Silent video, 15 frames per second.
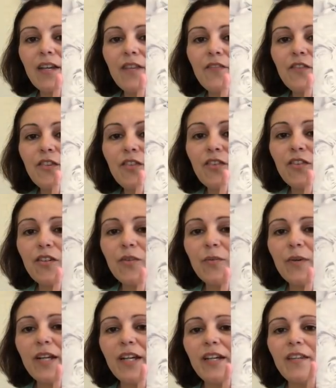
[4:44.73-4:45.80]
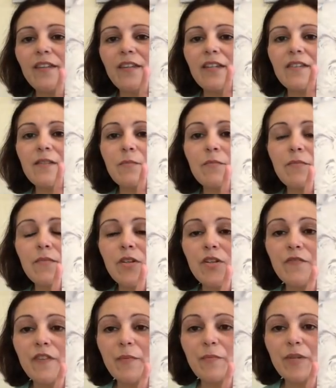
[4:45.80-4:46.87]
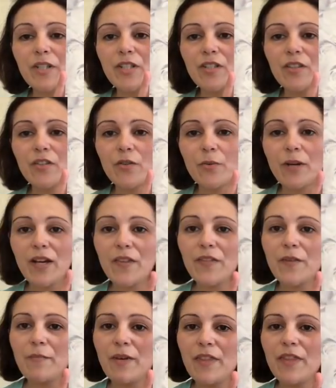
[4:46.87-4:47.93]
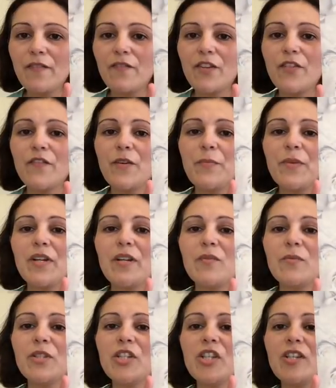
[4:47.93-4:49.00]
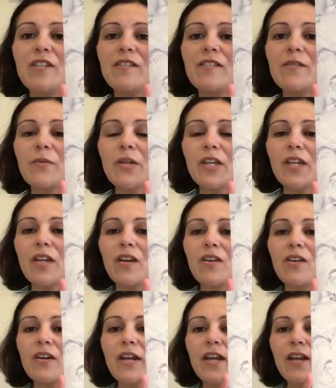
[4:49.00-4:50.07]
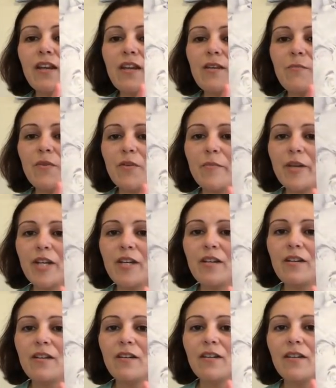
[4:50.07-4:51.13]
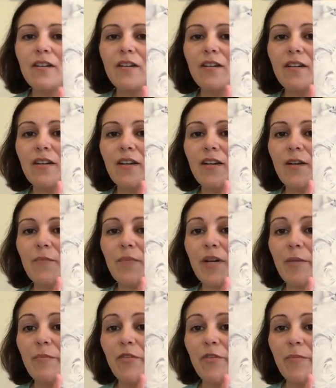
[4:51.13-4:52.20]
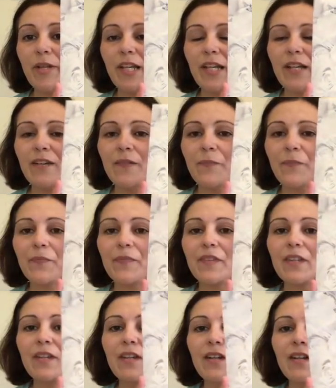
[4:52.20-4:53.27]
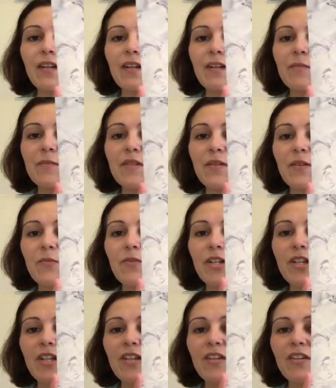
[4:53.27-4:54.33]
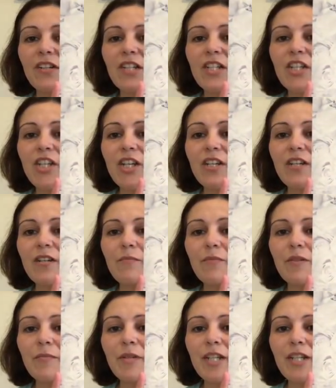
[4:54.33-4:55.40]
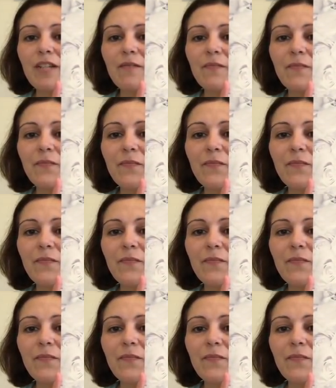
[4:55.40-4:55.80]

if you're not aware, there's Mervember throughout the month of November, which is working on any mermaid by Mirabilia. So I'm working on Enchanted Mermaid,